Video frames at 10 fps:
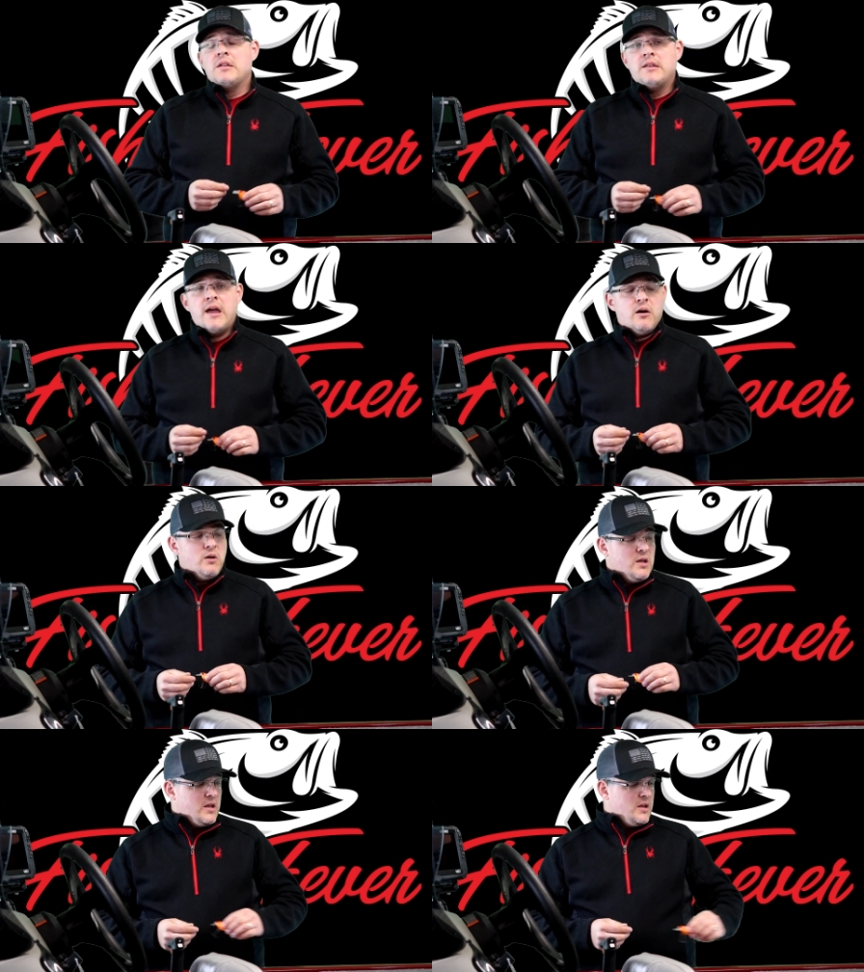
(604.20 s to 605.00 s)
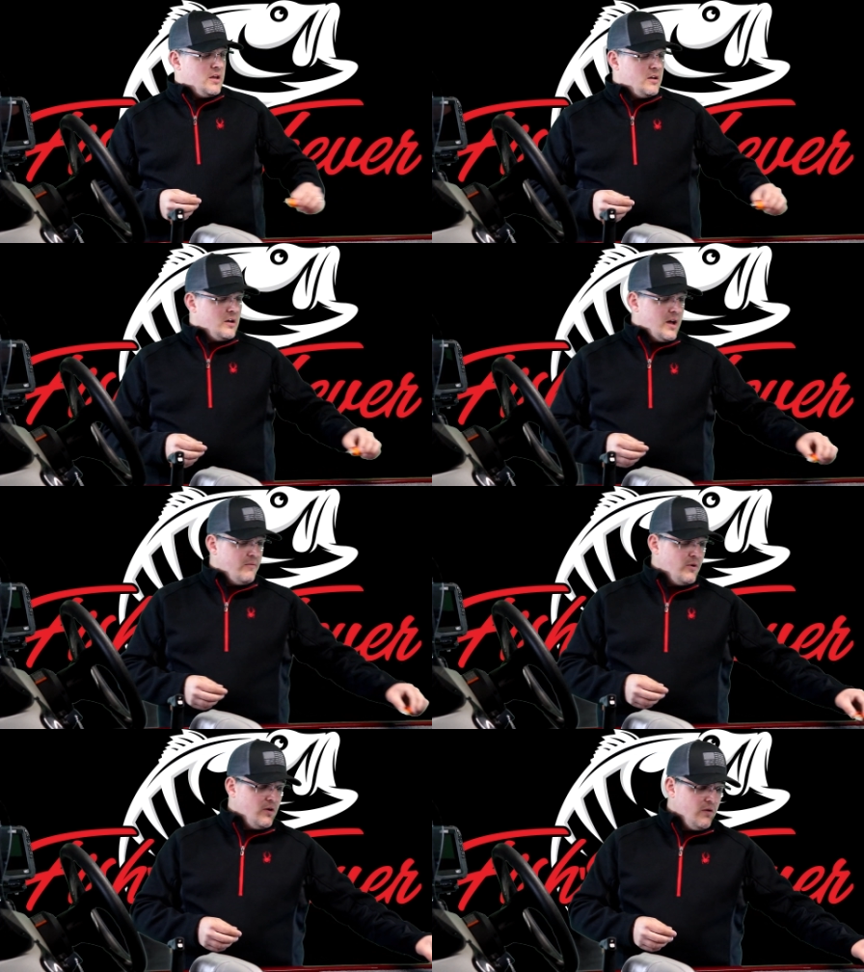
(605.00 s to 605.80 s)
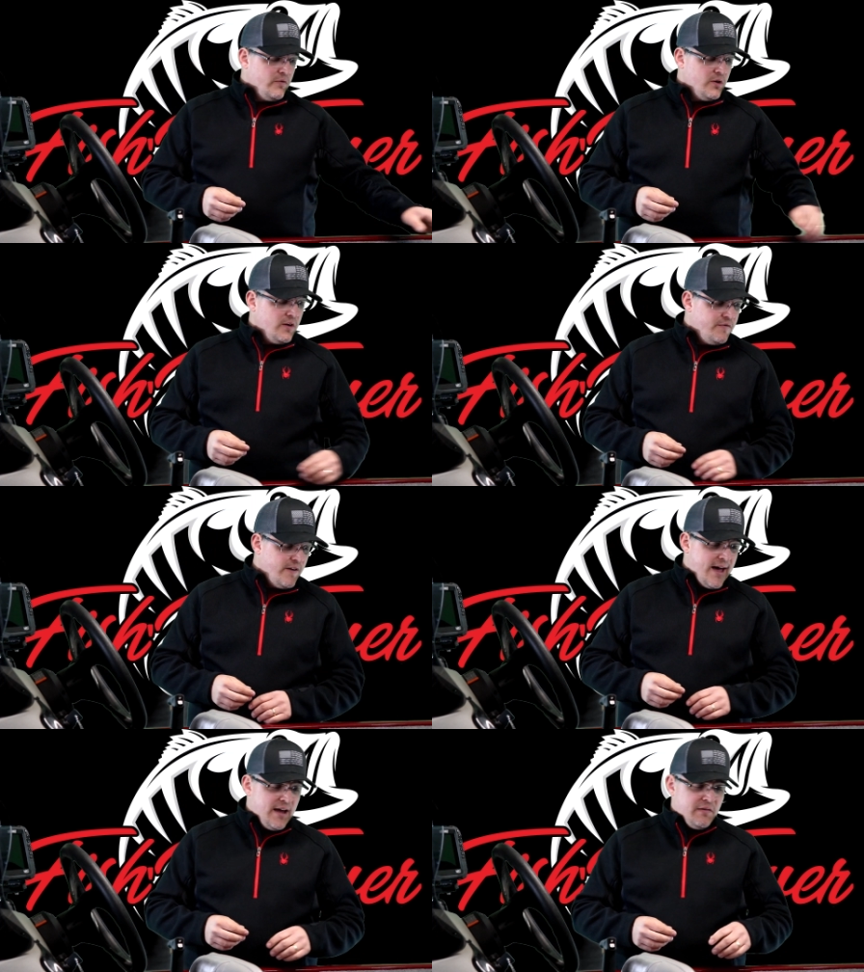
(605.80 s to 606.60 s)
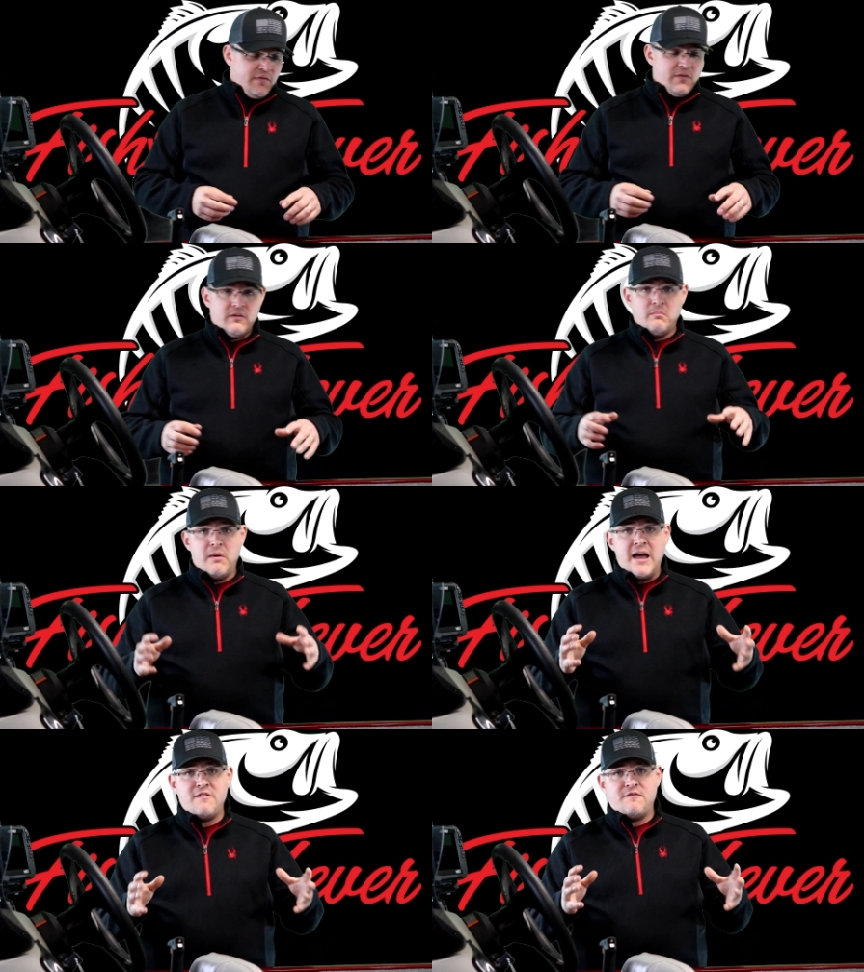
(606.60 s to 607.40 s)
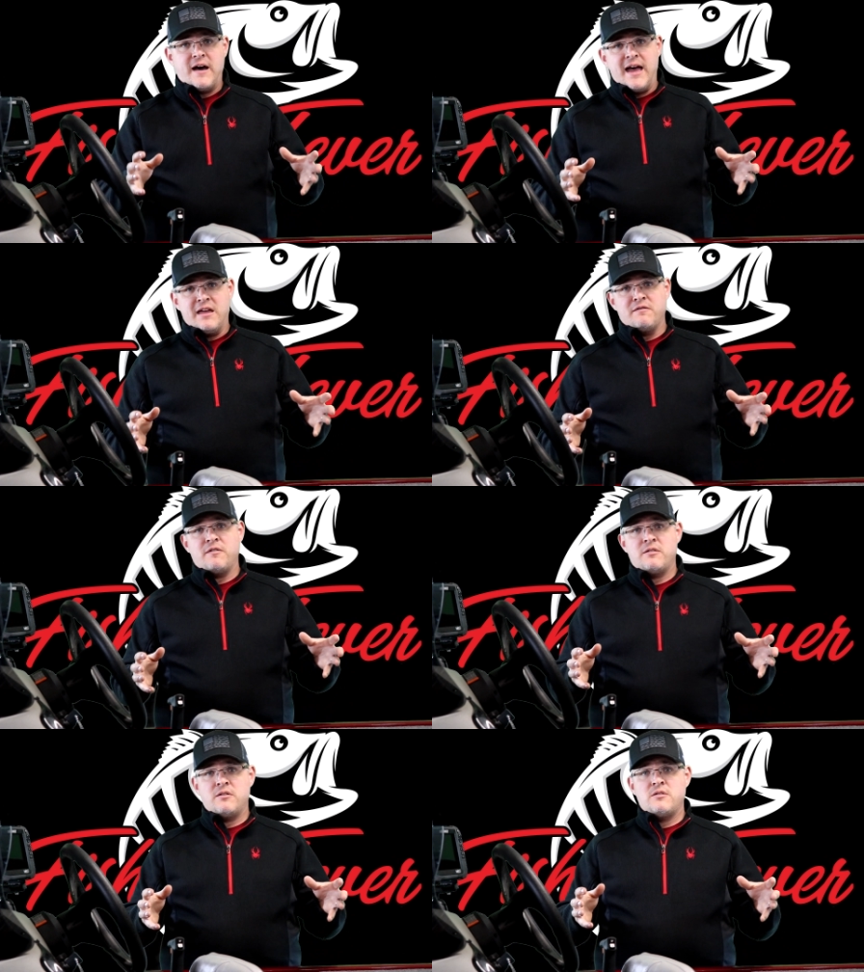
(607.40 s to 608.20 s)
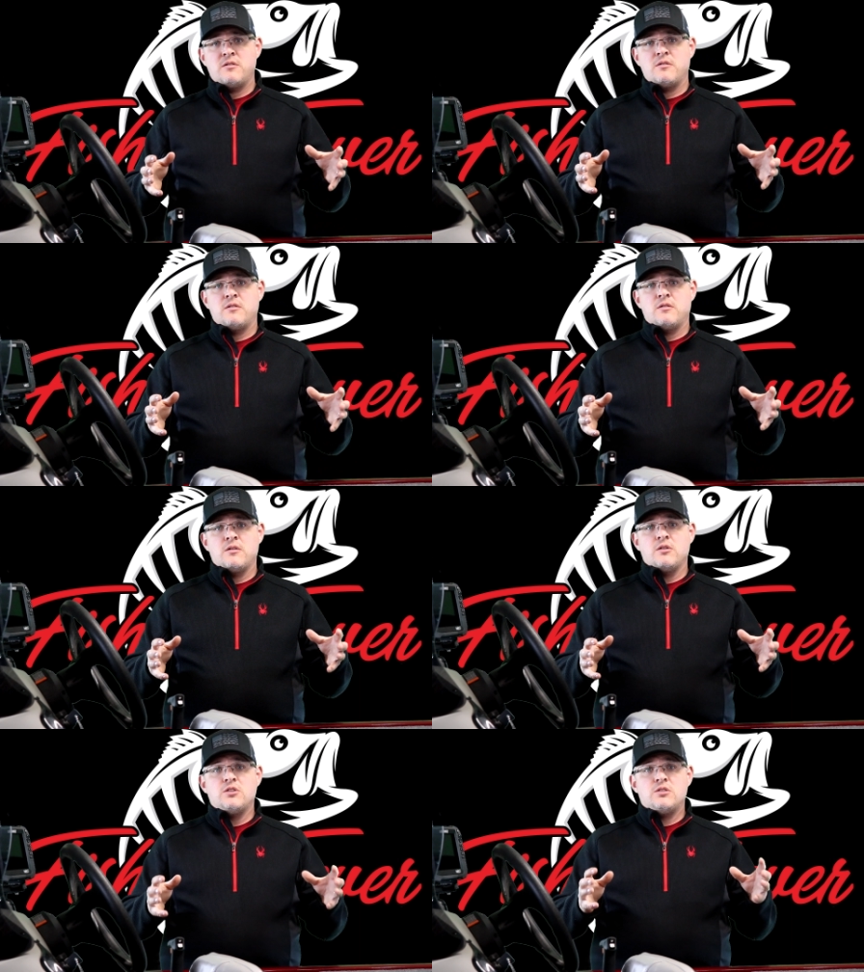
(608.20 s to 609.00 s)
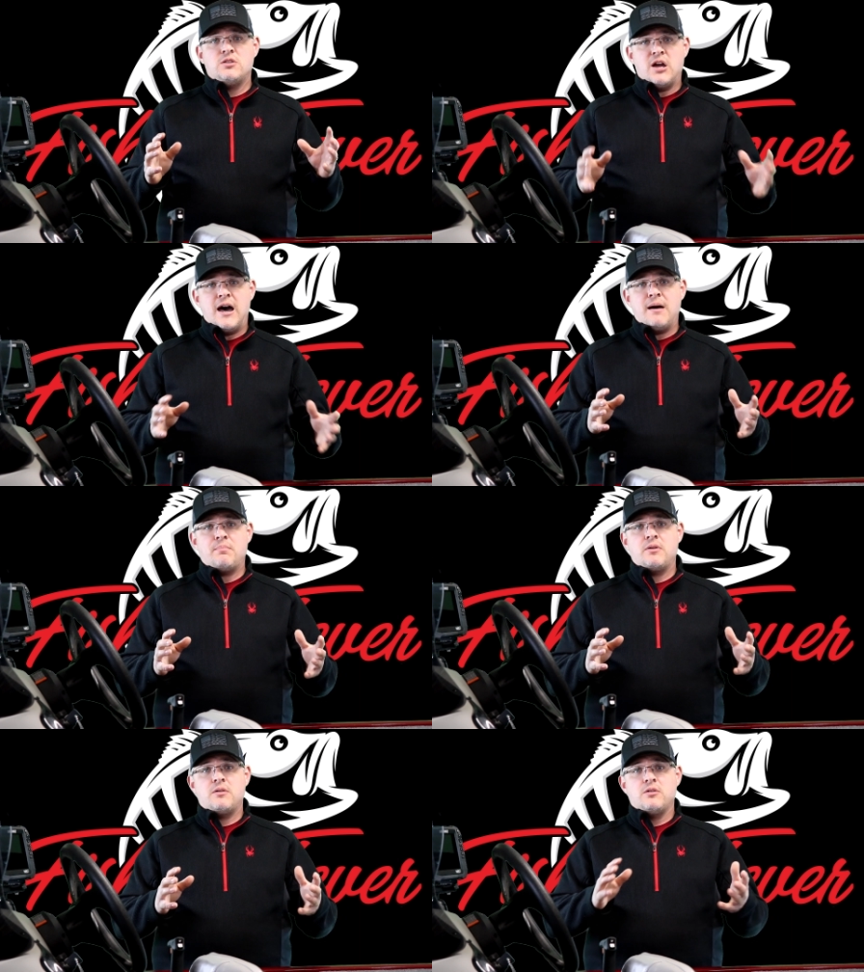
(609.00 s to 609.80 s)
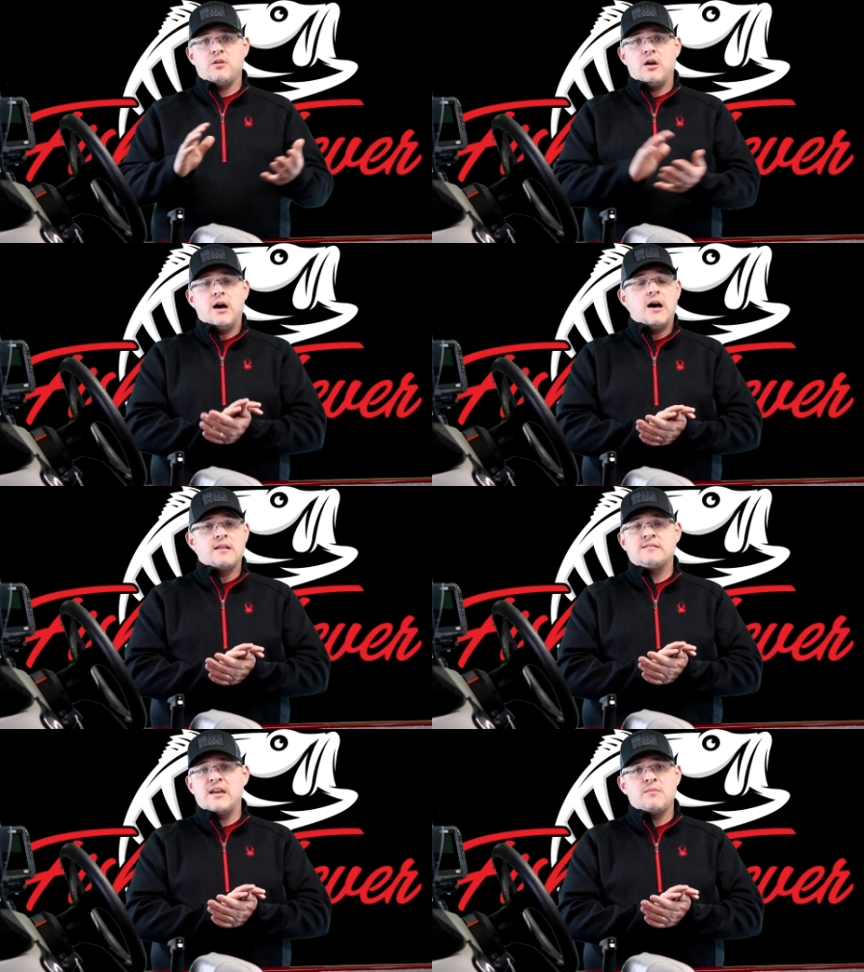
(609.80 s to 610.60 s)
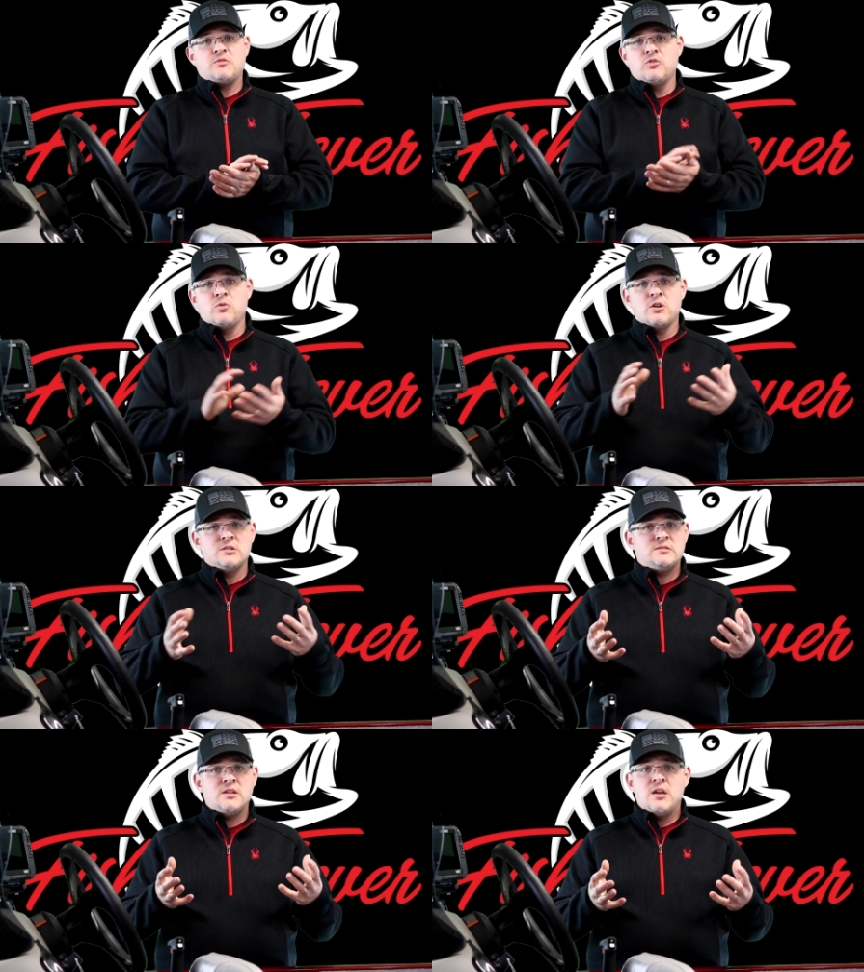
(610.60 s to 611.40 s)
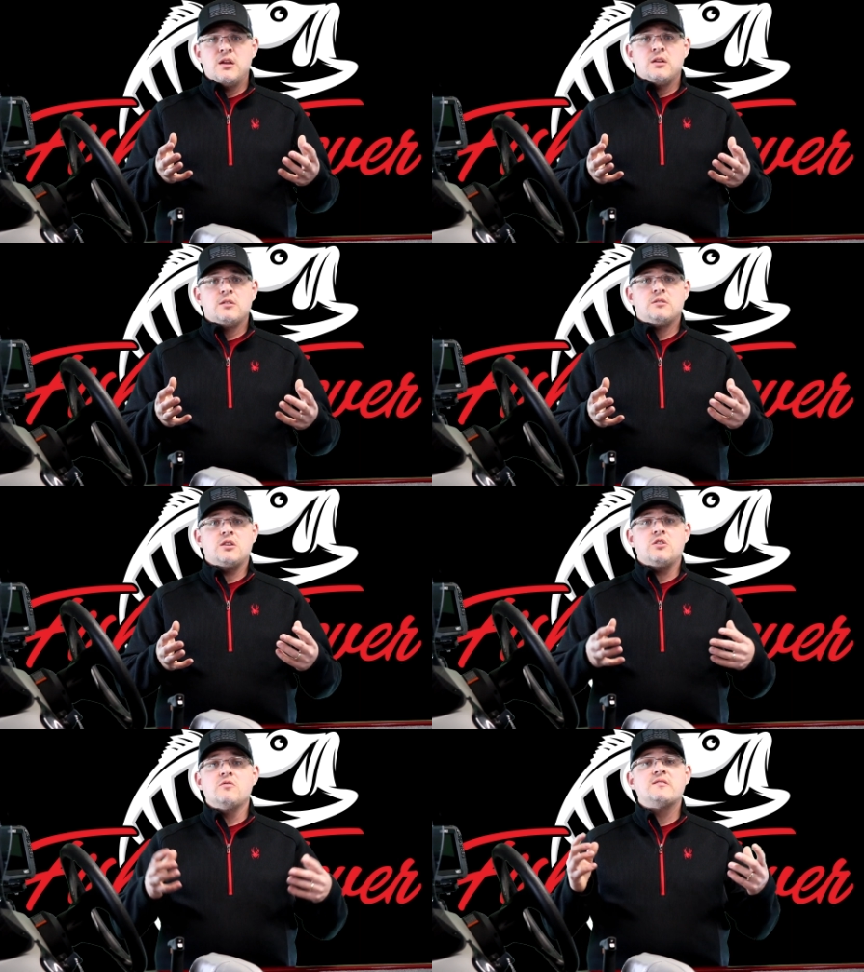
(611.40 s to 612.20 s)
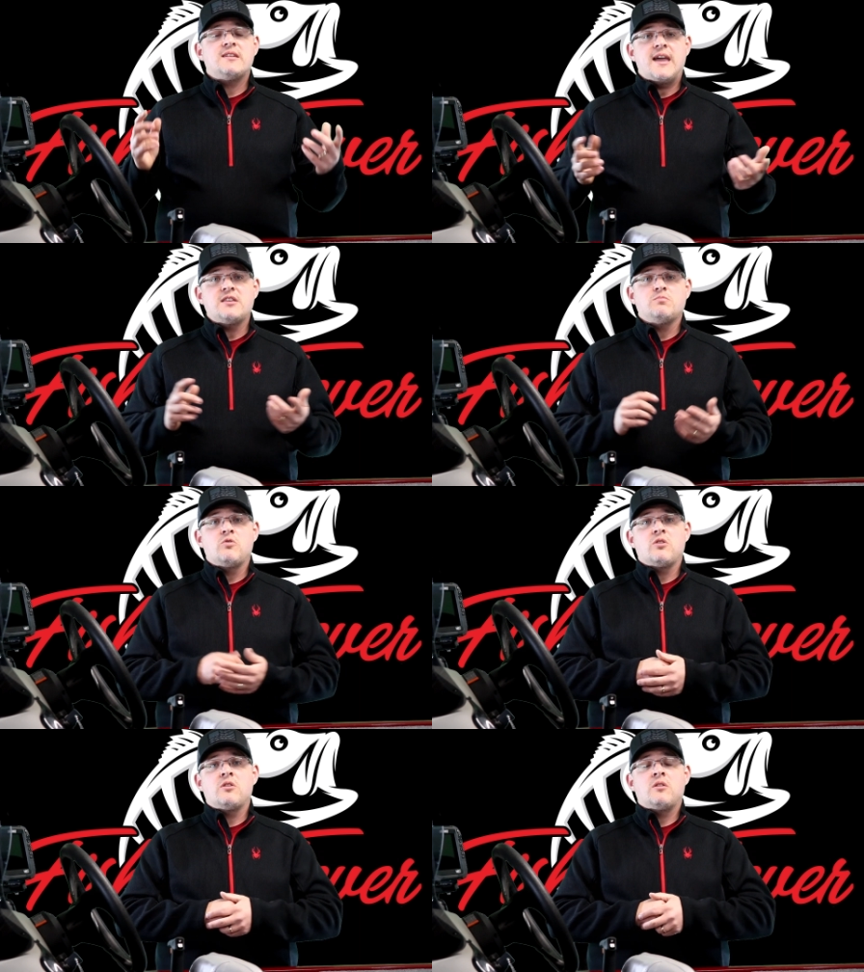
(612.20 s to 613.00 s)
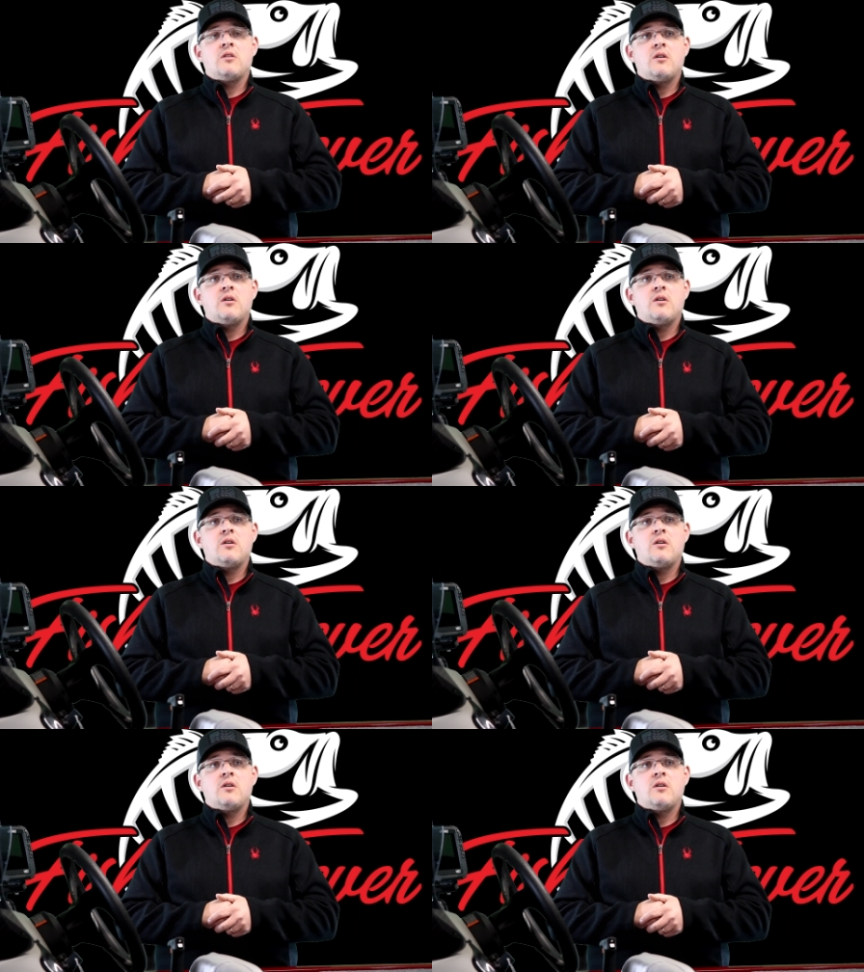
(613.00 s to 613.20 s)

now I've went over my five top setups, lures to use to catch more